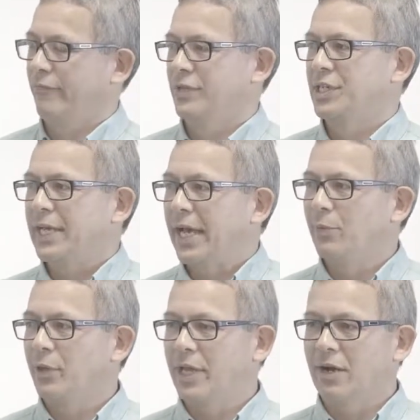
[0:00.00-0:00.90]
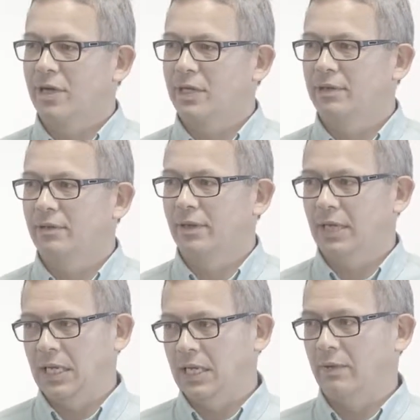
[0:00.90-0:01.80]
today with
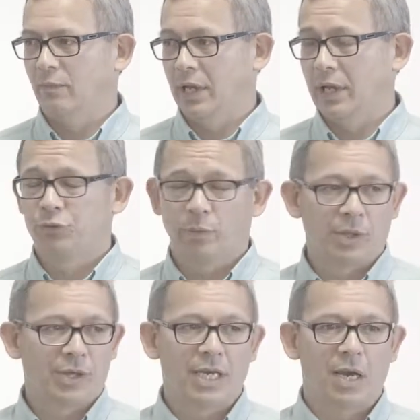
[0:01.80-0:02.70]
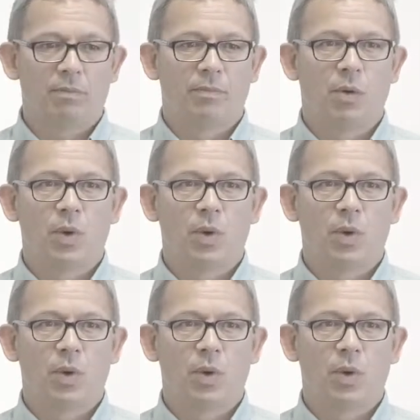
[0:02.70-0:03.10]
my